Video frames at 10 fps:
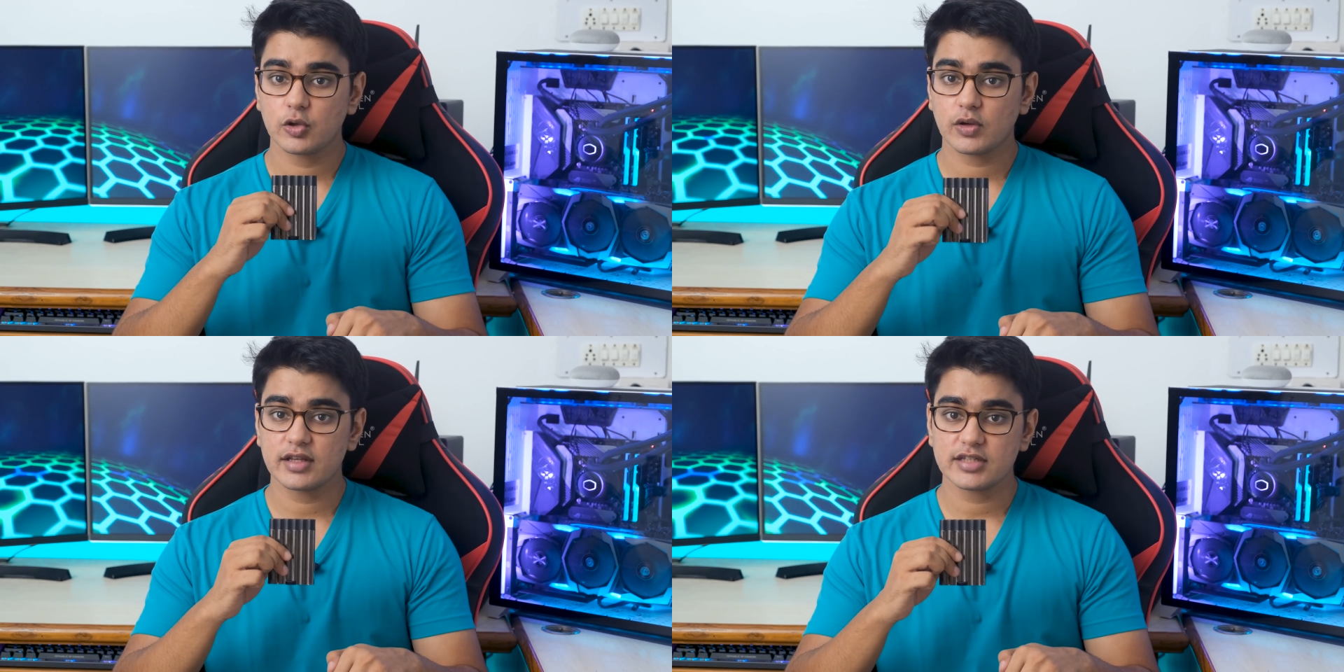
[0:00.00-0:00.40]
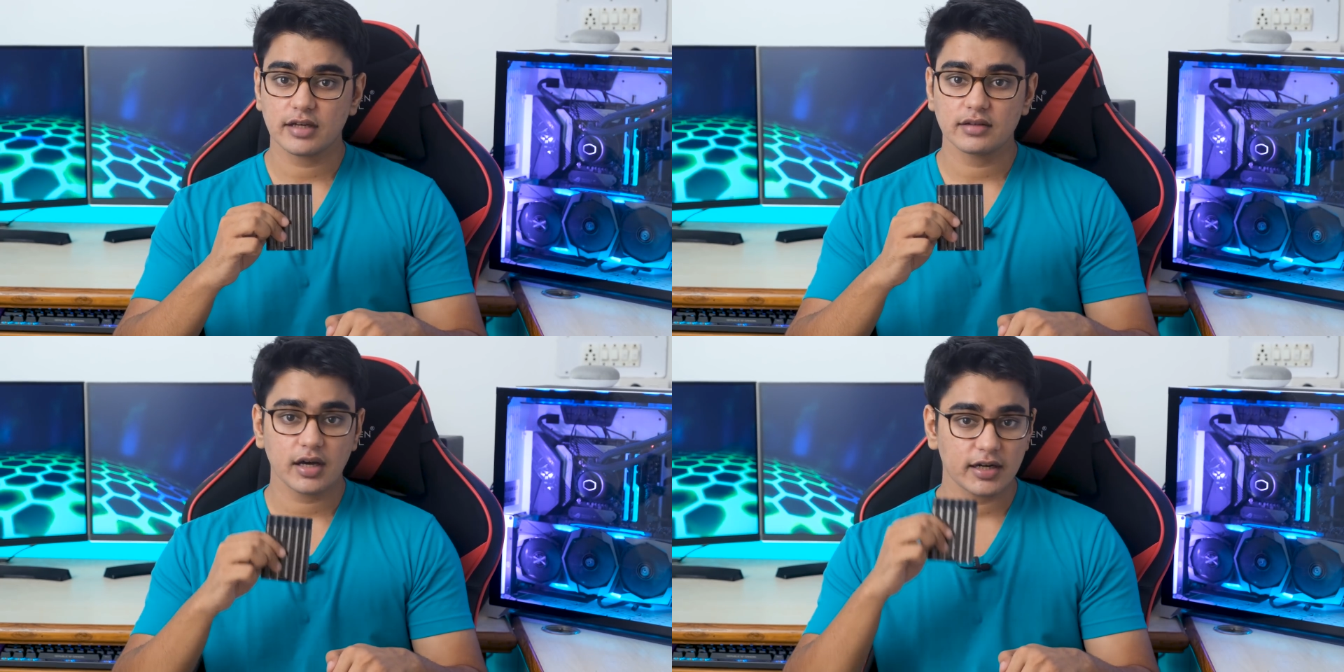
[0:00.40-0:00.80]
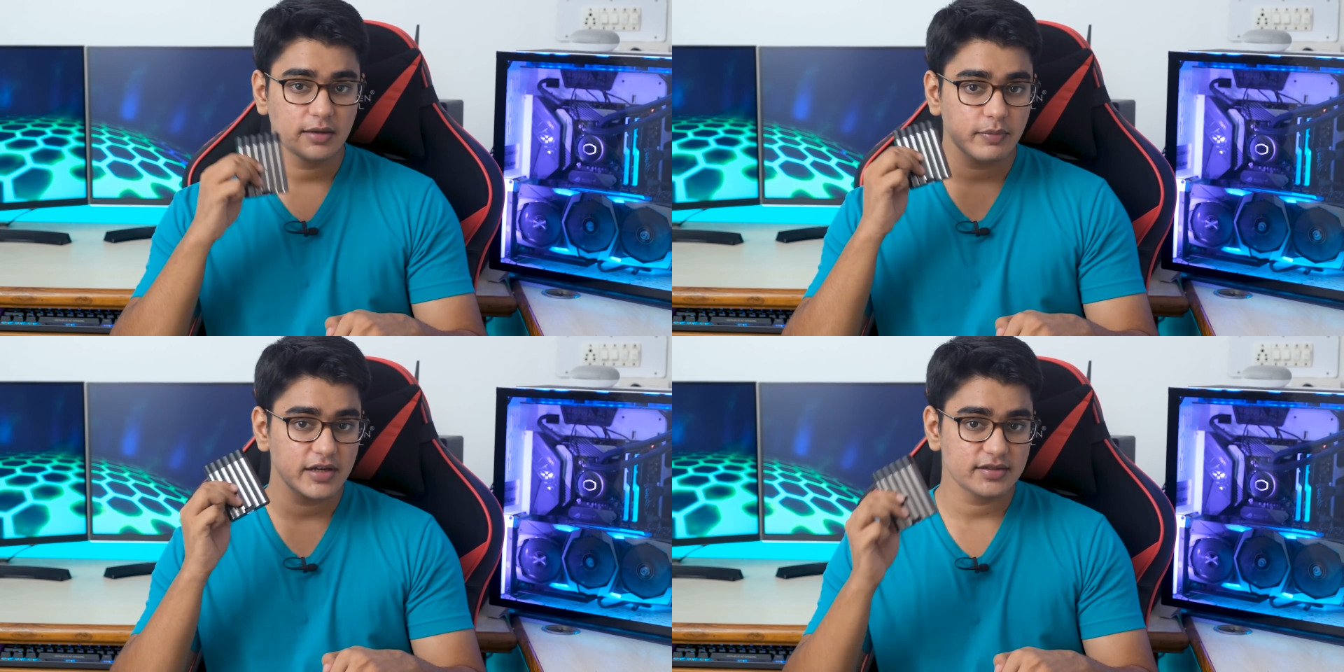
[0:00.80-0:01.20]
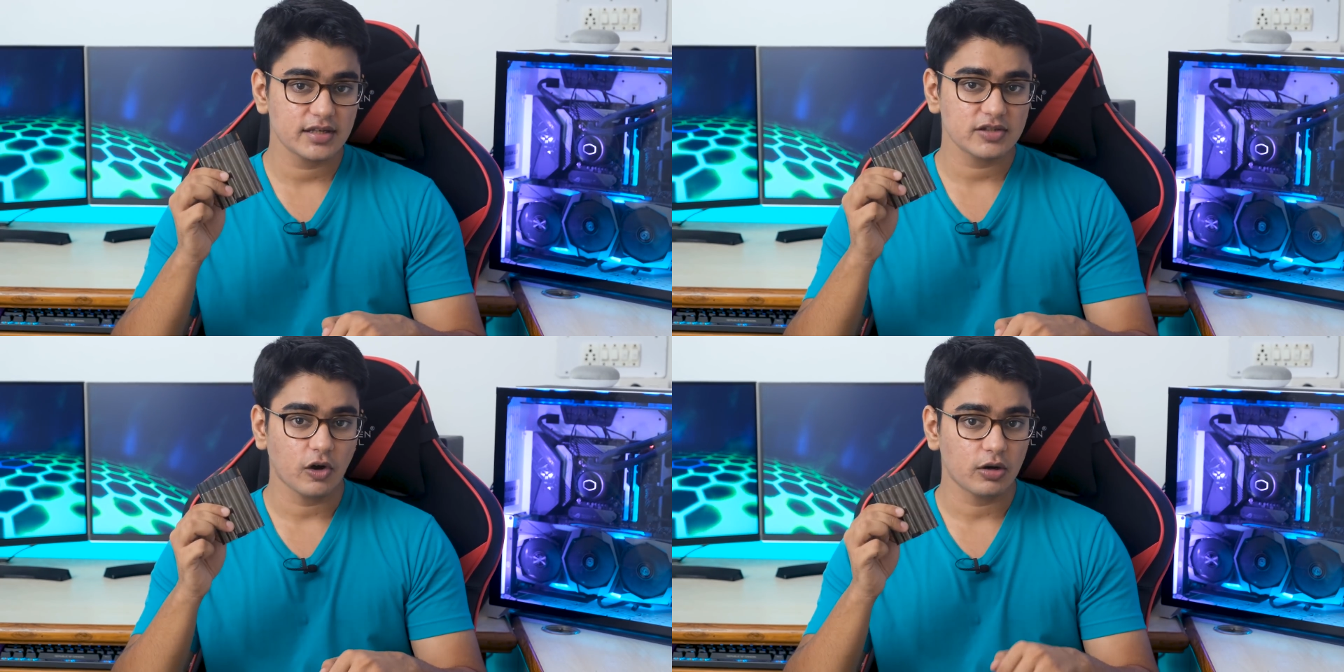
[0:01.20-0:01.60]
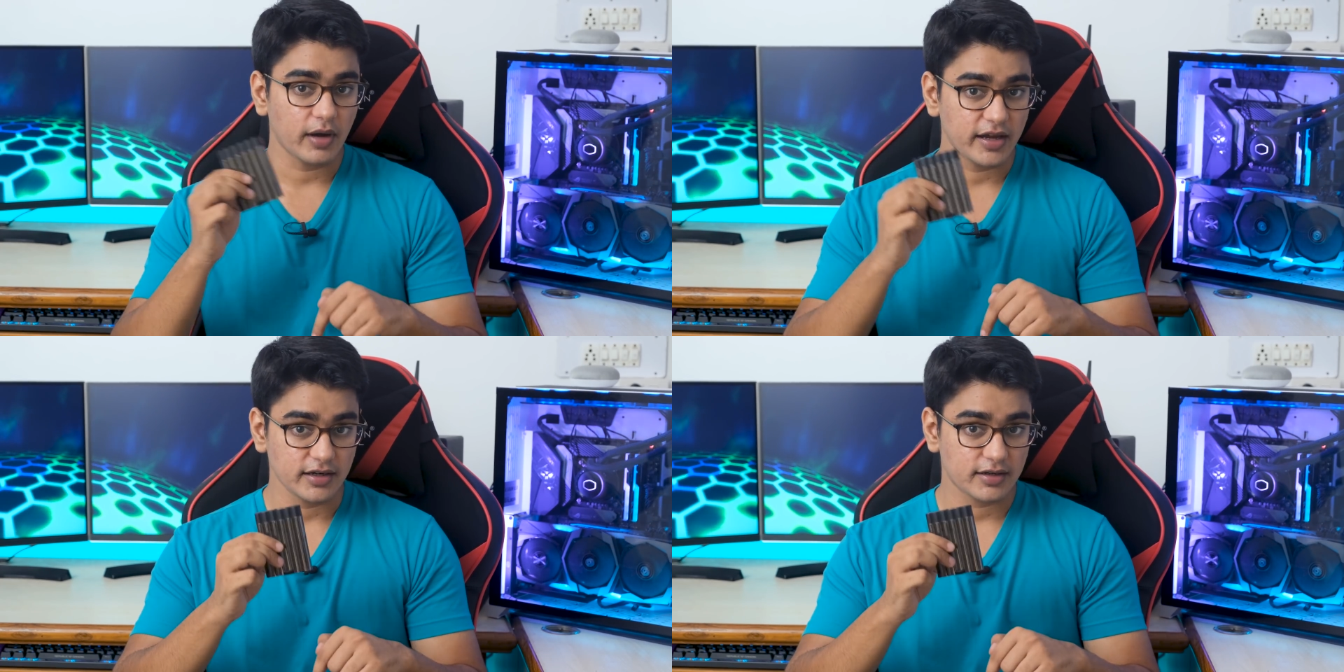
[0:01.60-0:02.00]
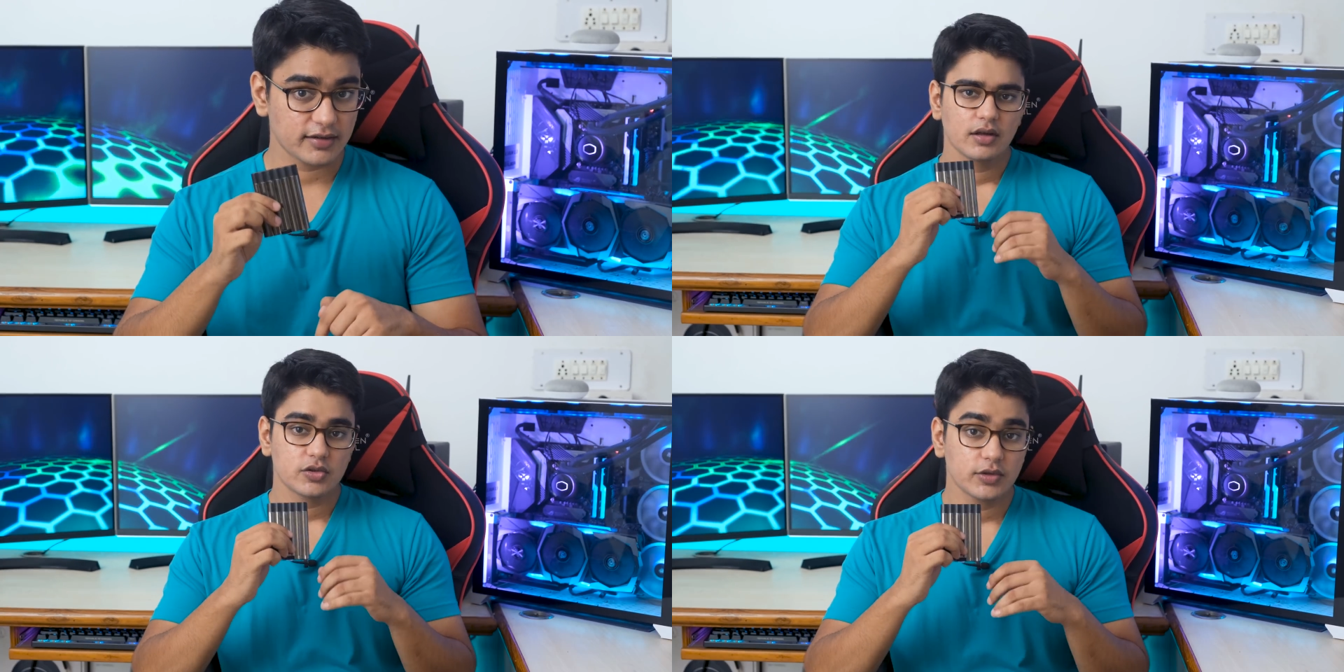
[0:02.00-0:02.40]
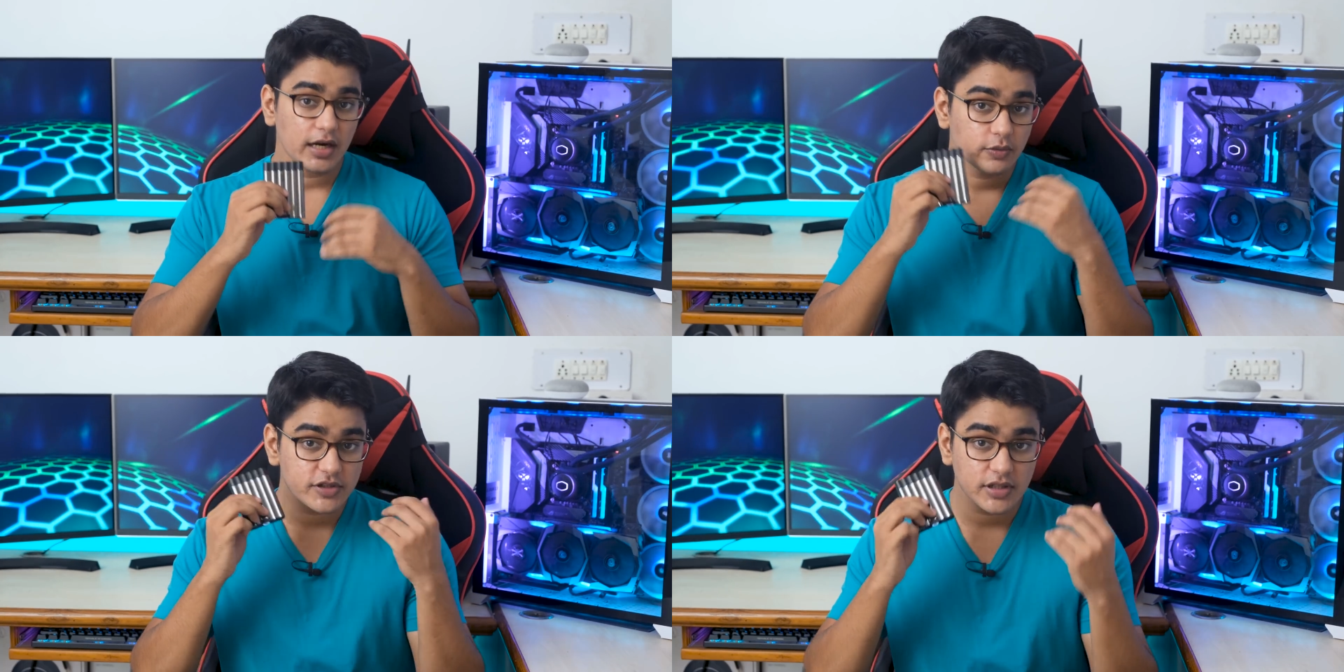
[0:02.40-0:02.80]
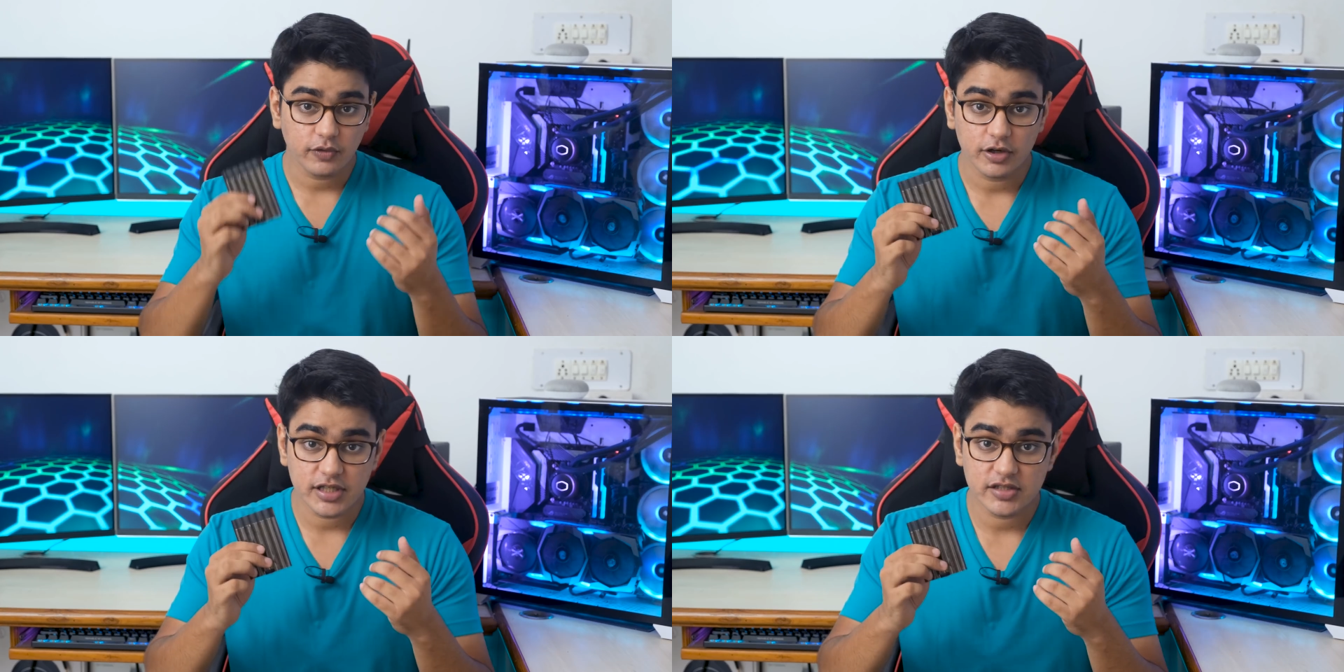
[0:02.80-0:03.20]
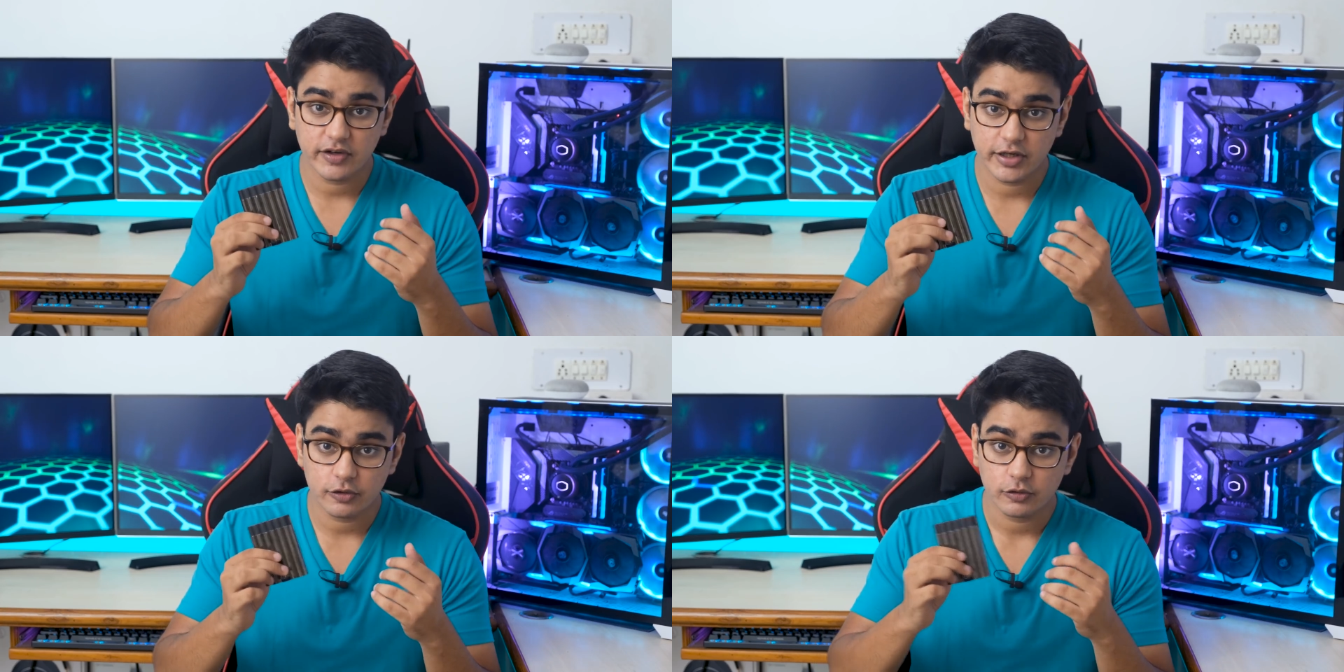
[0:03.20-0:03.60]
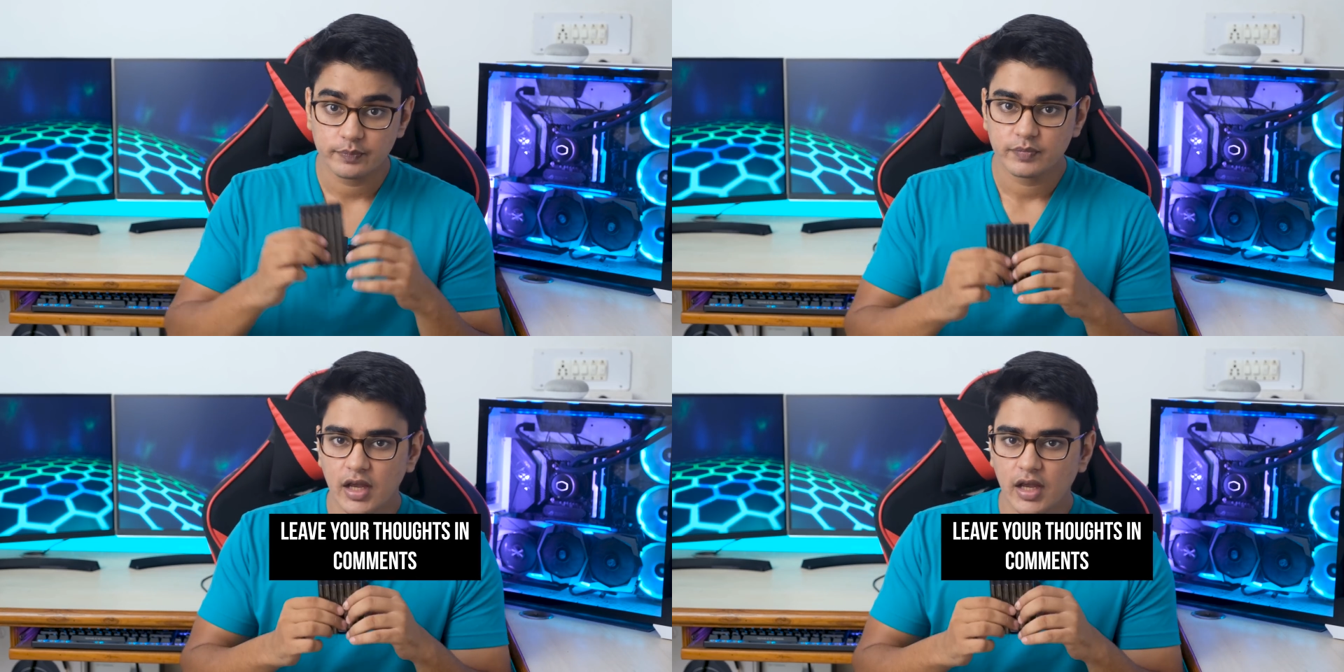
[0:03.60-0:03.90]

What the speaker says: you can check the current prices or buy it. So that was it for this video.